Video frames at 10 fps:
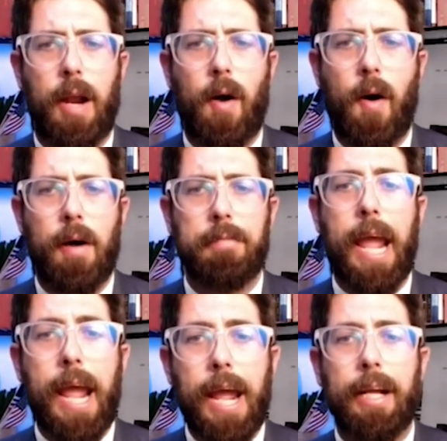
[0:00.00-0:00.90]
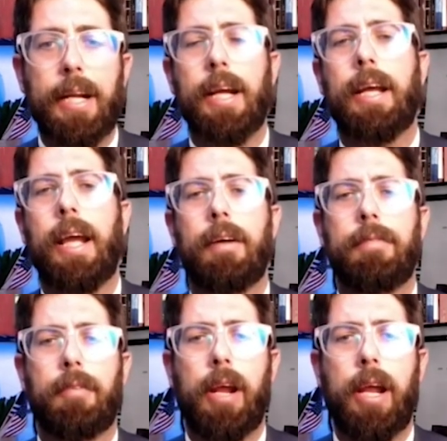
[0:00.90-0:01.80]
off and get a
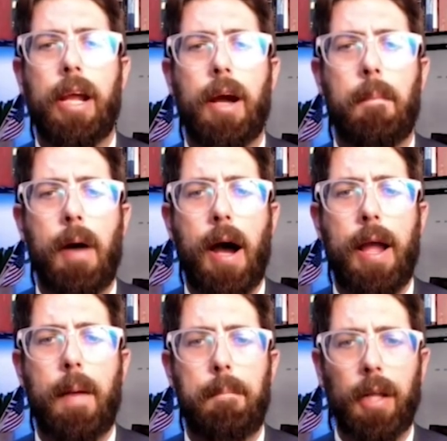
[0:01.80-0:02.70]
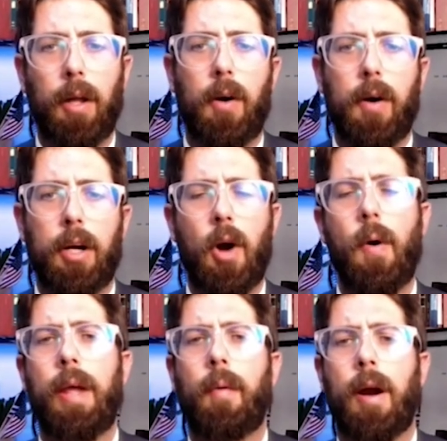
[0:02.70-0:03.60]
free My Pillow, a Go
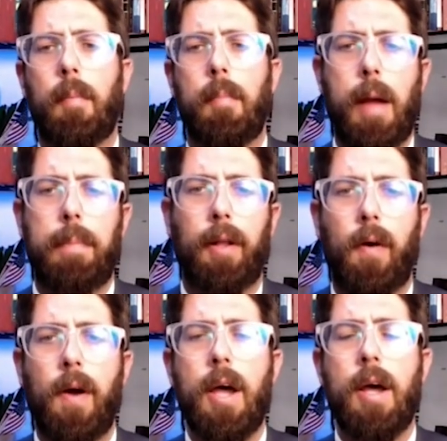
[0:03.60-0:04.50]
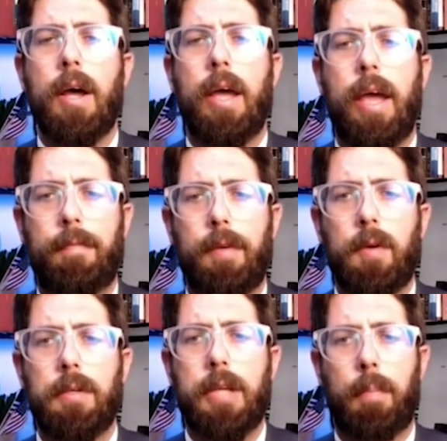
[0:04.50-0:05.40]
Anywhere My Pillow if you
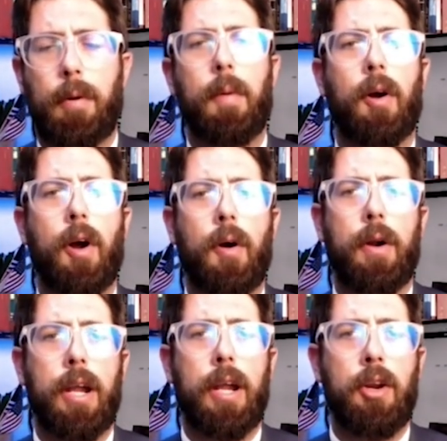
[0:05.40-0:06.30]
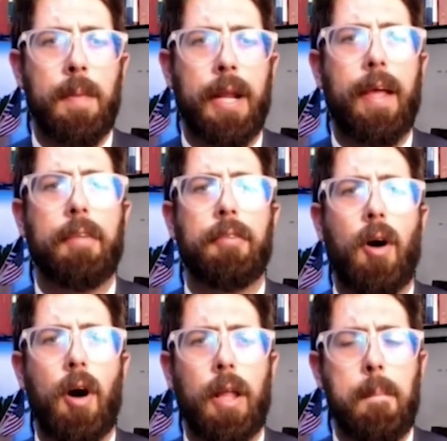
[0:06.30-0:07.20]
use that promo code Newman. And that's
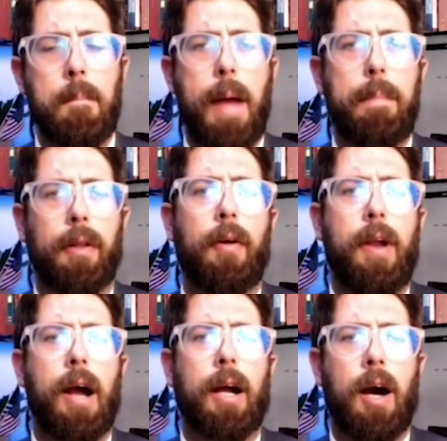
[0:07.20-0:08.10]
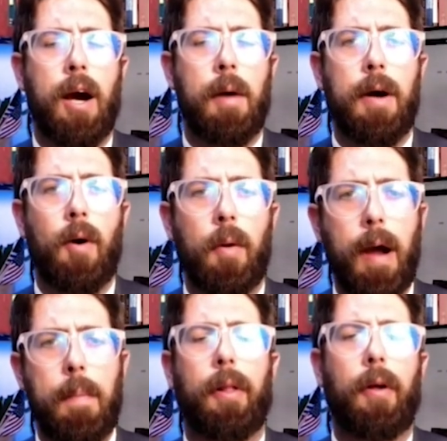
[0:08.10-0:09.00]
all at mypillow.com or
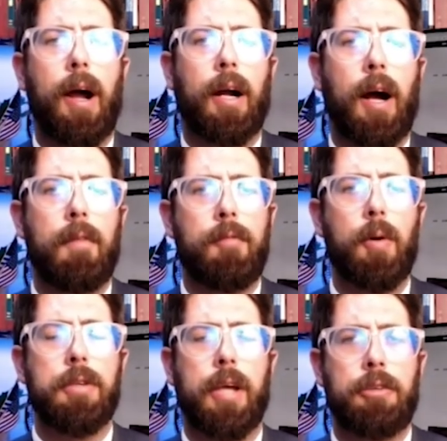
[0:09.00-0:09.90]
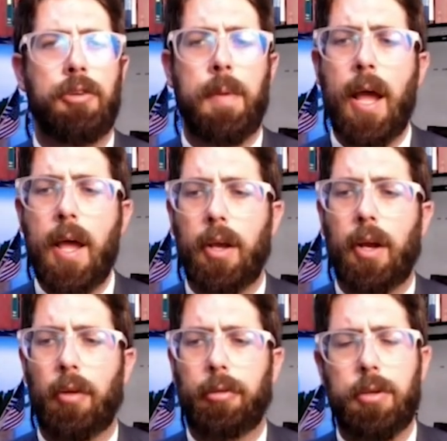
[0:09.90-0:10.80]
mypillow.com forward slash Newman. You can
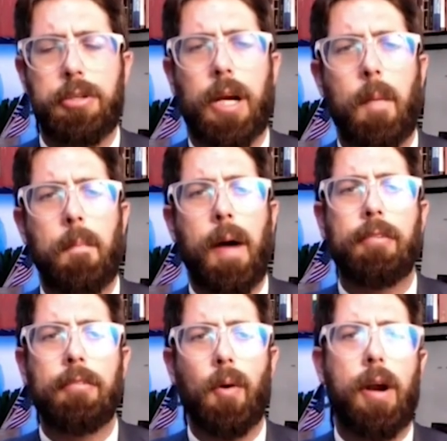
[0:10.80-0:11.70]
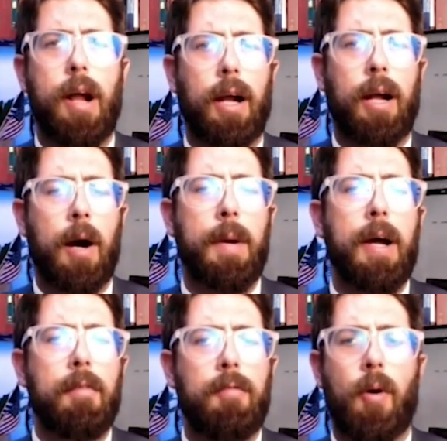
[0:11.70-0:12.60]
also go check out mystore.com
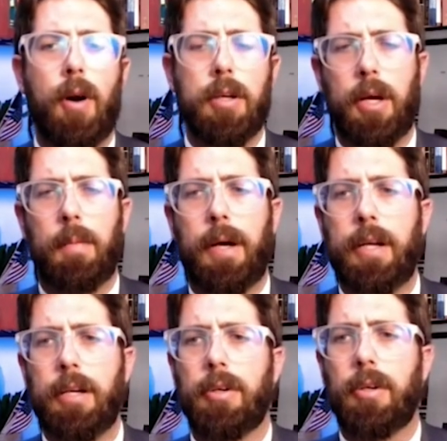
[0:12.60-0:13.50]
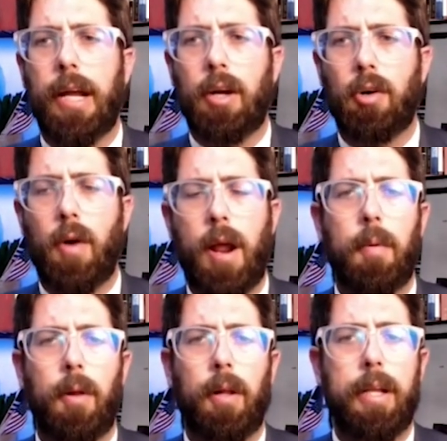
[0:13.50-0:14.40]
for some additional
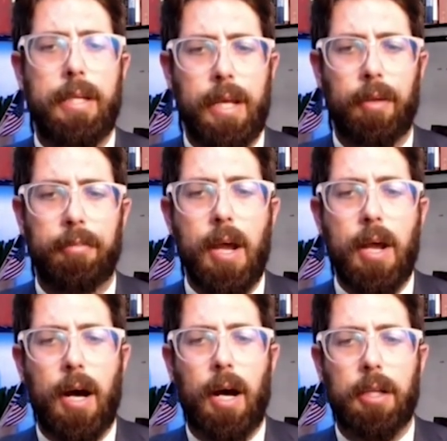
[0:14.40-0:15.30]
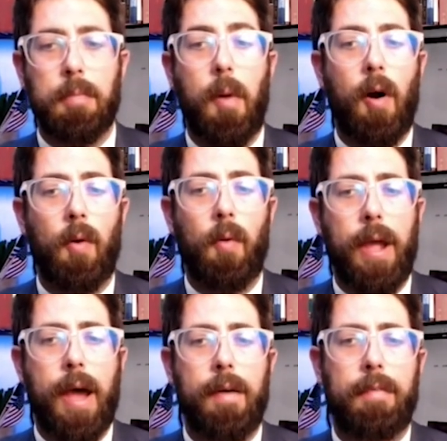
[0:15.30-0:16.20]
incredible deals. Uh, tomorrow, we
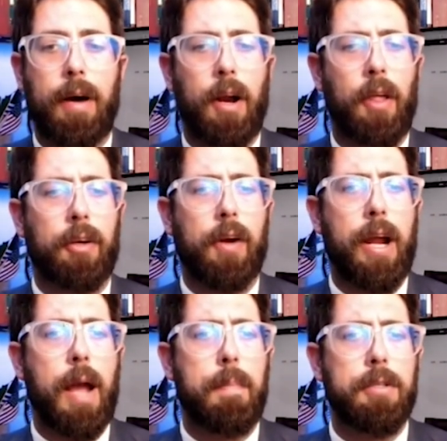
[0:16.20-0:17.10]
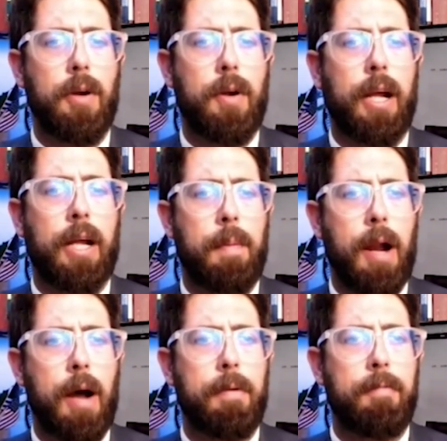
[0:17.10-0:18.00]
have uh, another great episode coming up